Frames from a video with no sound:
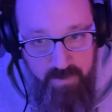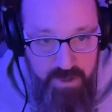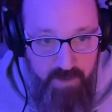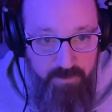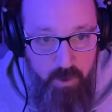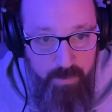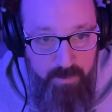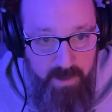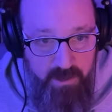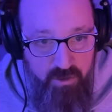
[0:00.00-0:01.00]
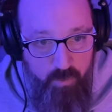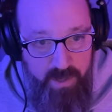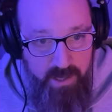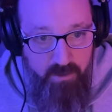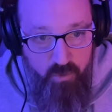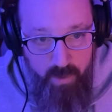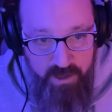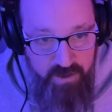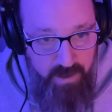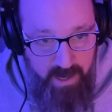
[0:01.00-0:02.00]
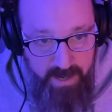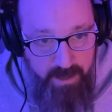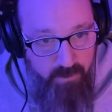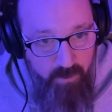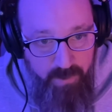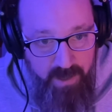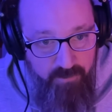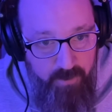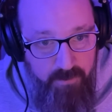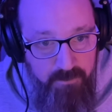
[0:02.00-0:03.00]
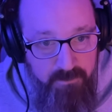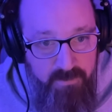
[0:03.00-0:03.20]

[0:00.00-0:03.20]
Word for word: seven open mics a week, twice a night or whatever.